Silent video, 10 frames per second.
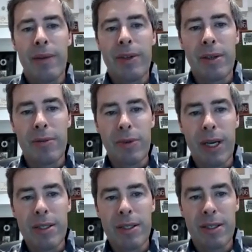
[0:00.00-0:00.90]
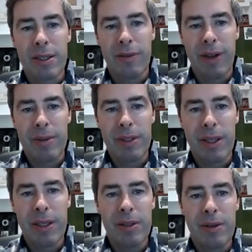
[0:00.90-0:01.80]
Having raised the skin flaps, you
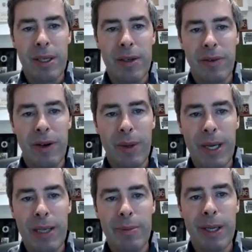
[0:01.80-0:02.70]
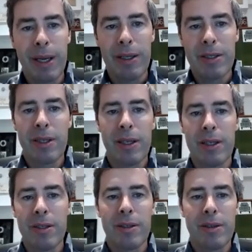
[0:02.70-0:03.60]
then need to identify where EPL is, and
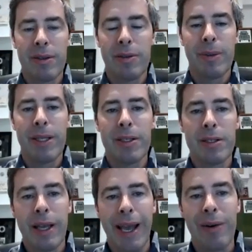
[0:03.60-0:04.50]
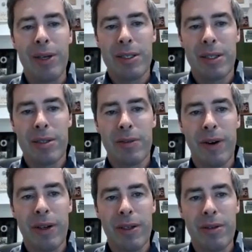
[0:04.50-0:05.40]
it depends how easy it is to
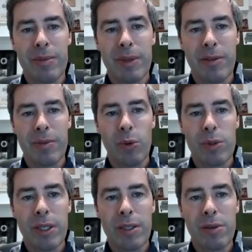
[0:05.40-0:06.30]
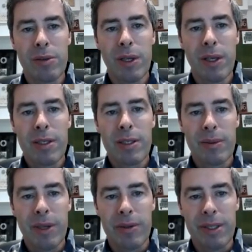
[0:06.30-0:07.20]
find it, sometimes more distal,
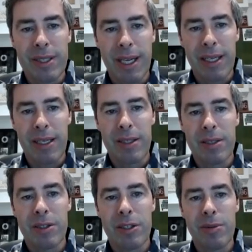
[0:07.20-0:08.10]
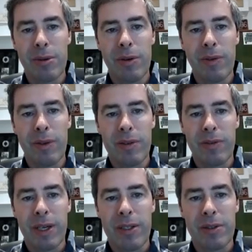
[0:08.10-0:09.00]
sometimes exactly at as tubercle if there's a
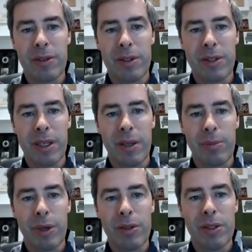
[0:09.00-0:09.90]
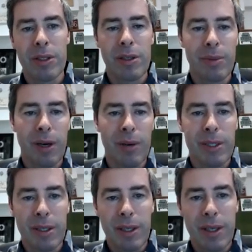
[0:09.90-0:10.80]
fracture and you can see the approach in the
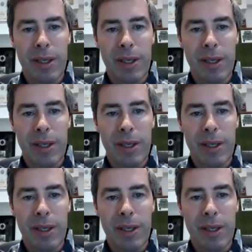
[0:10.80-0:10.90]
compartment,